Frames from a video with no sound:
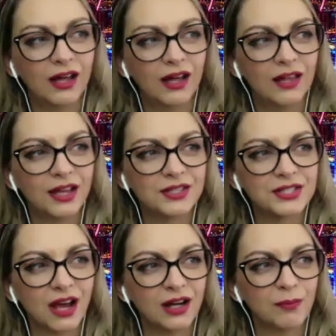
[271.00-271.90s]
that
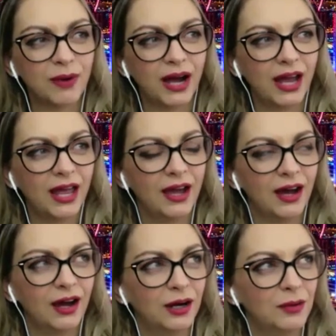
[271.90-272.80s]
song by
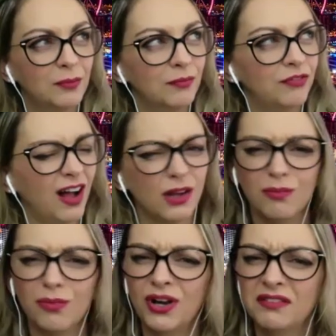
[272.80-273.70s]
um, Fall Boy.